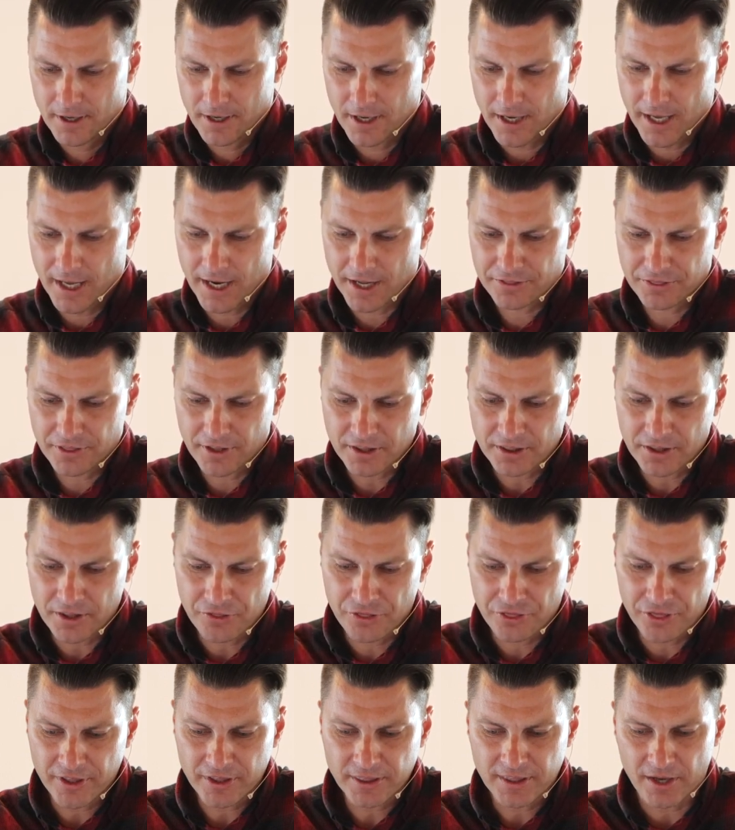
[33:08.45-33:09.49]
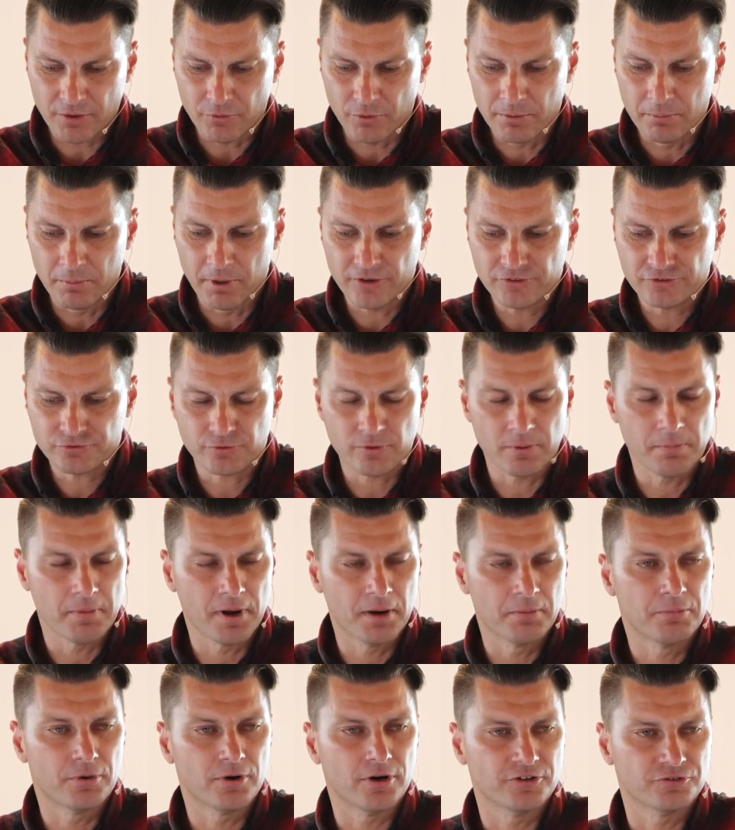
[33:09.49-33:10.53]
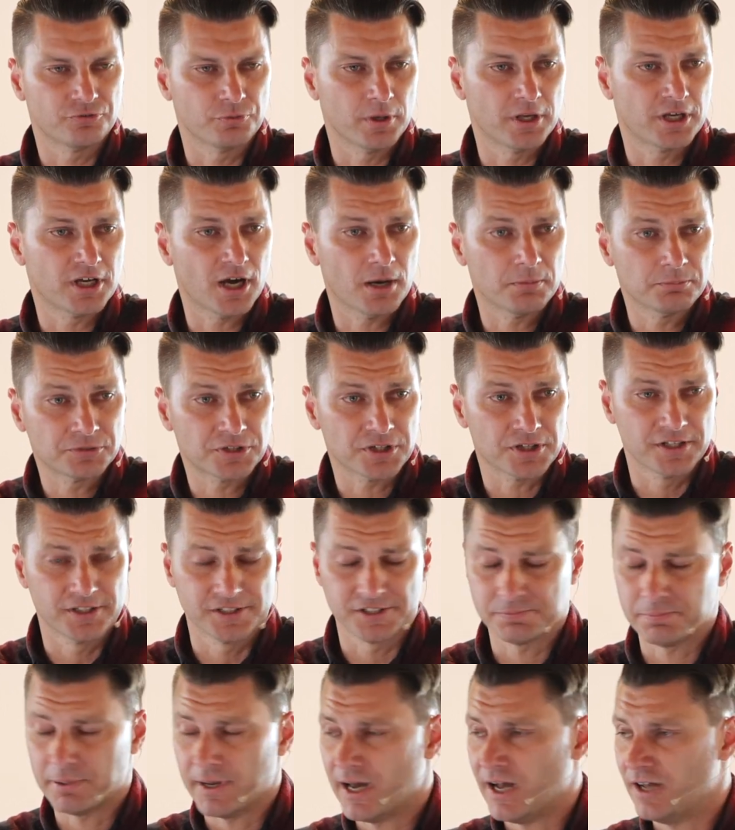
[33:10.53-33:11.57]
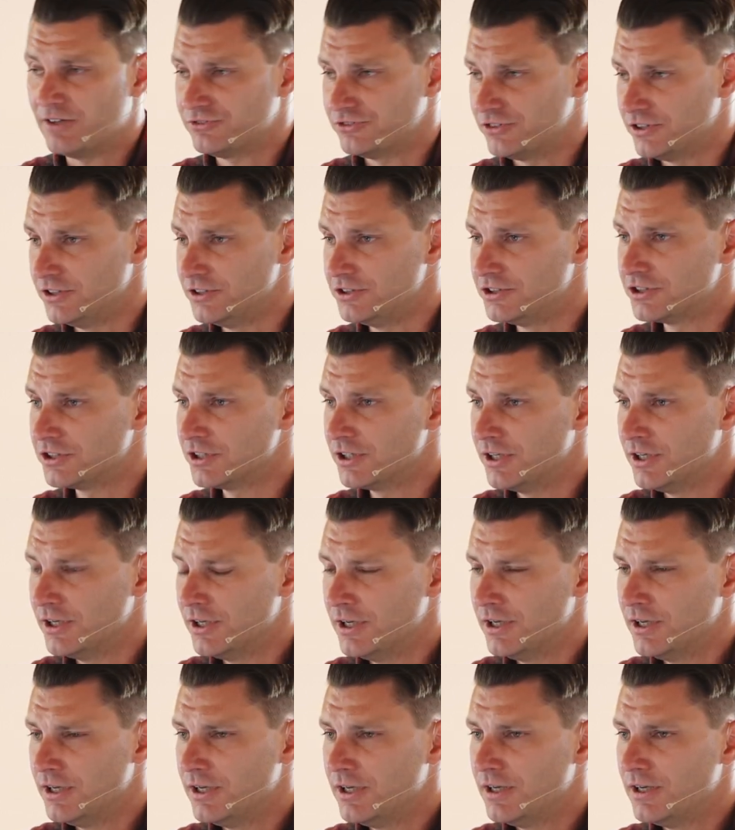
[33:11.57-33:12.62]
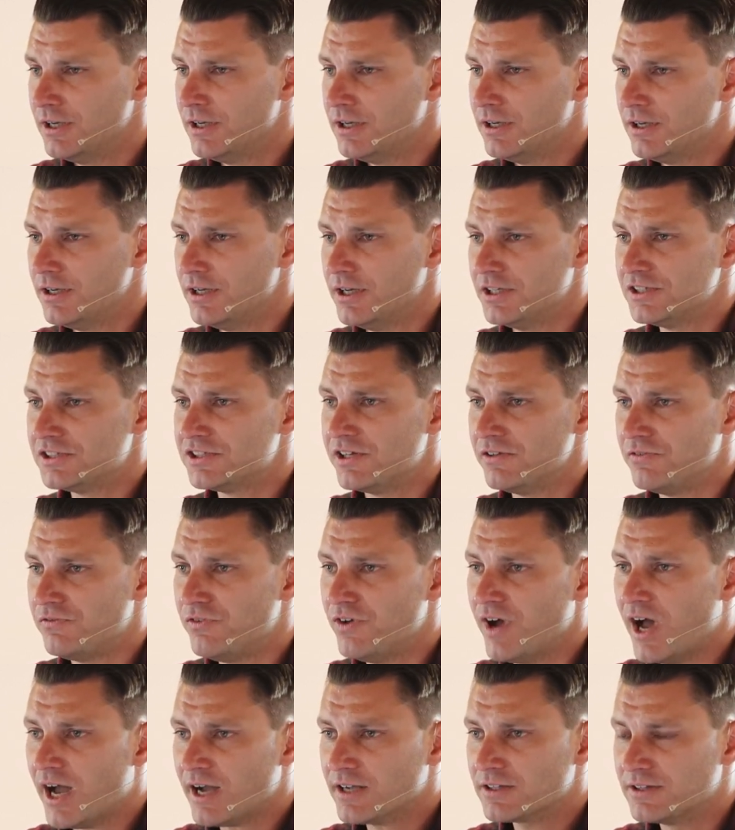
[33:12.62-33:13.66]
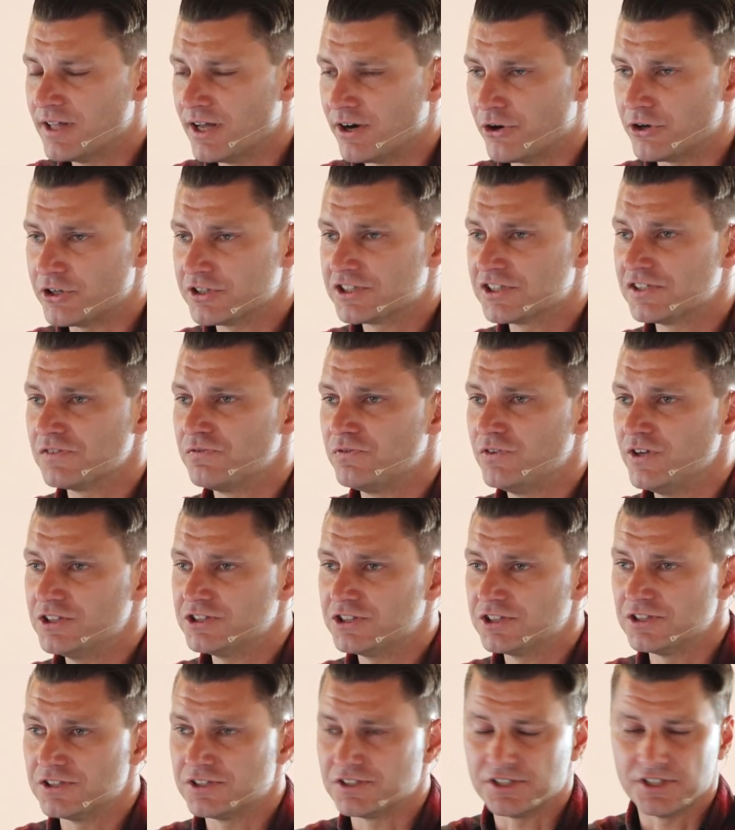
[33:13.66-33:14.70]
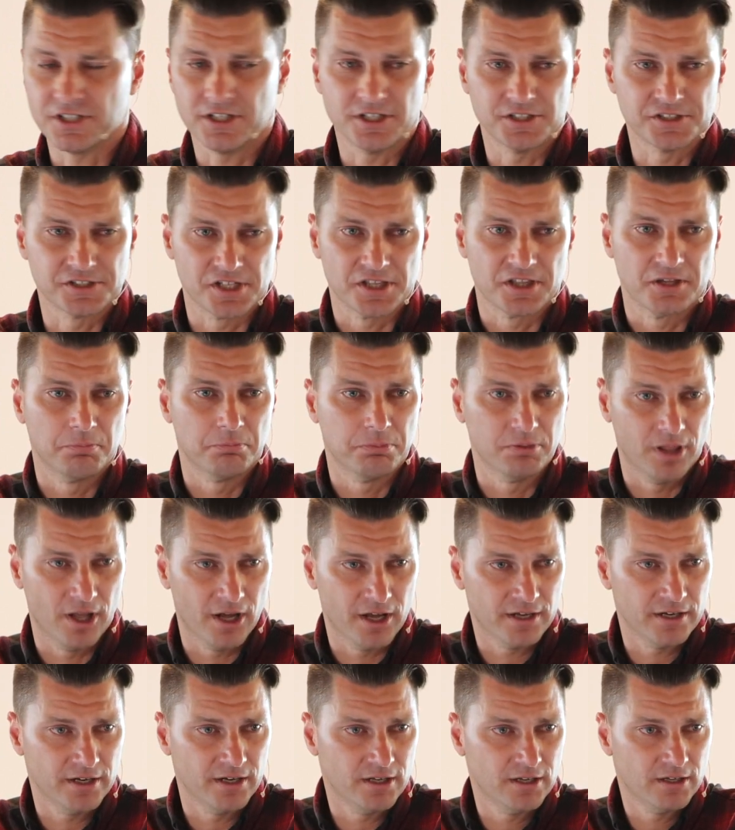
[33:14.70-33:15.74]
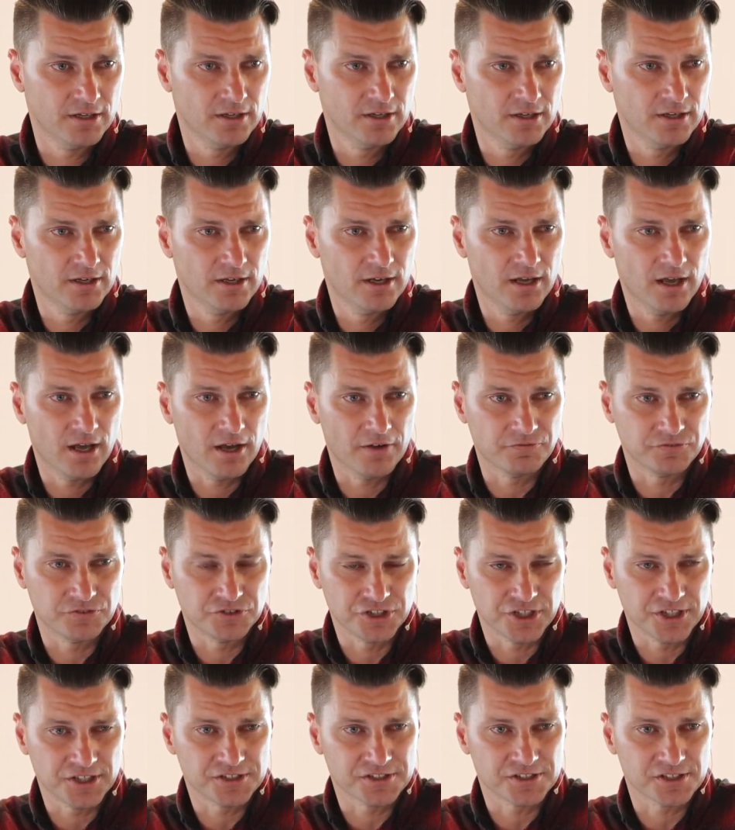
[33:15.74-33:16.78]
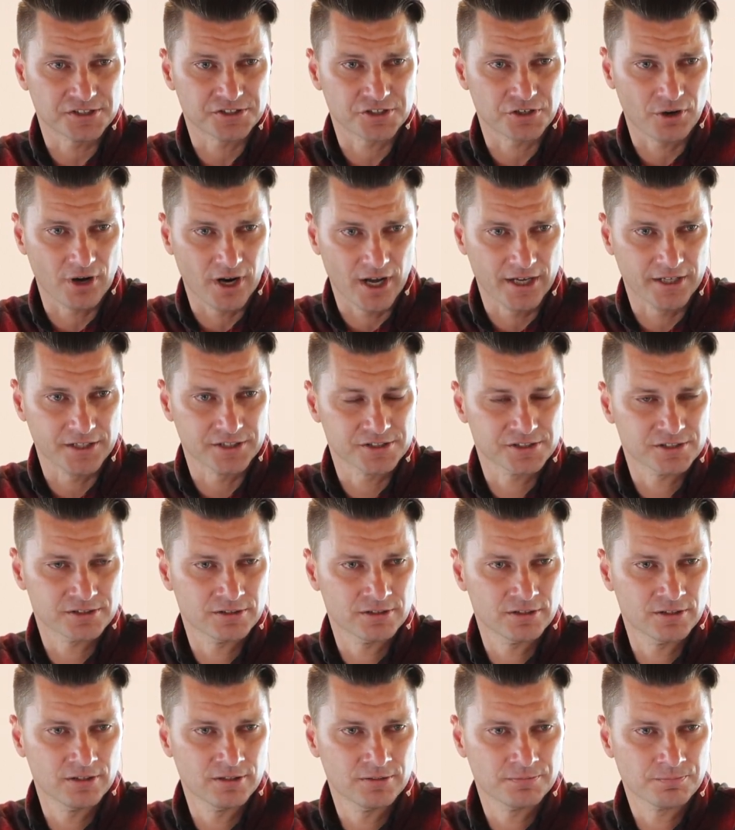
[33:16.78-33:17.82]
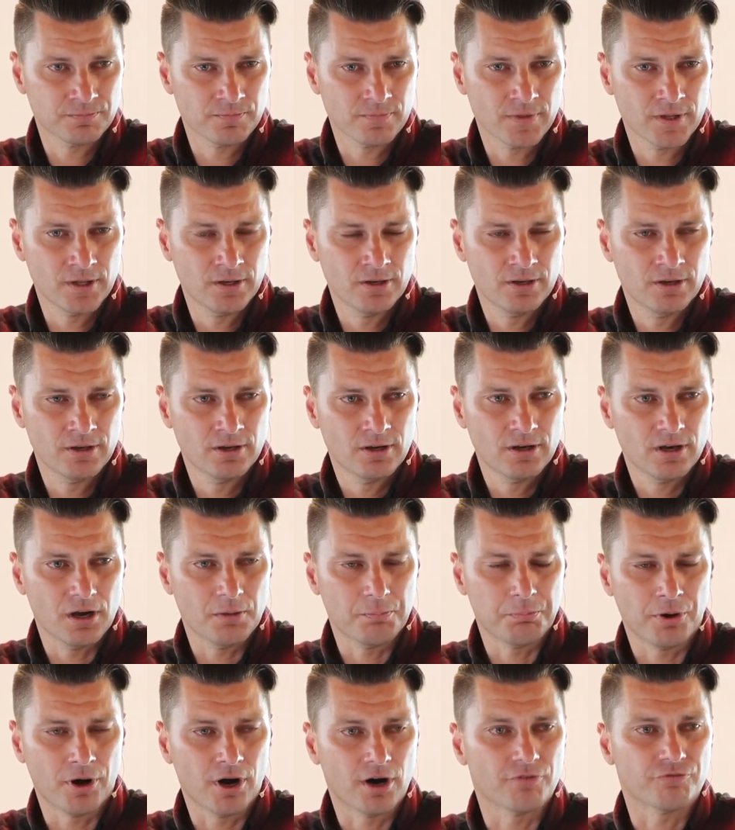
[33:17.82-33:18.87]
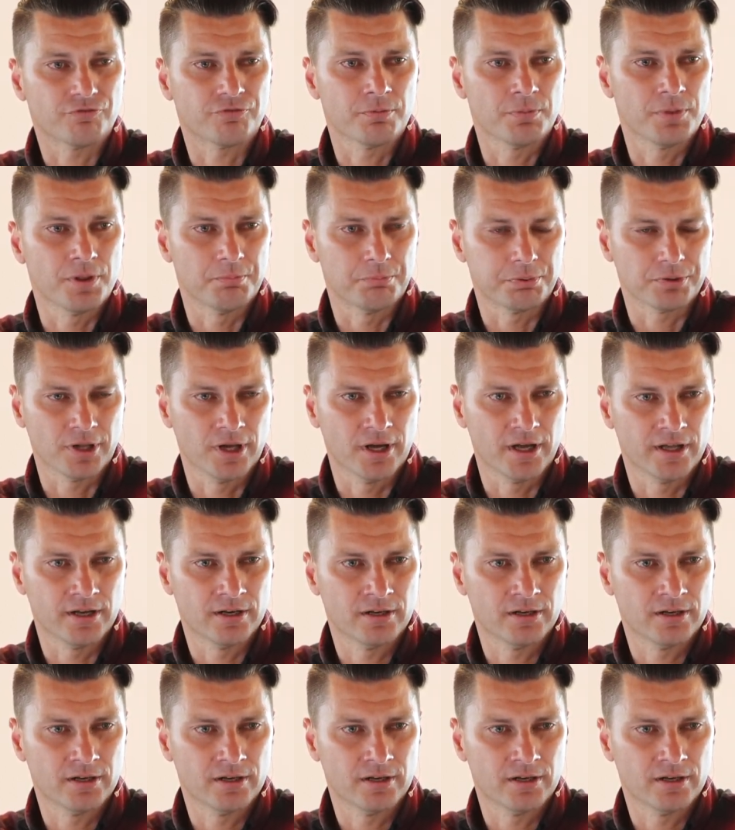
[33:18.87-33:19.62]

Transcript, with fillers: And I think the thing that we must remember as we come to this passage is the fact that our sufficiency is in the blood of Jesus Christ. Apart from the blood,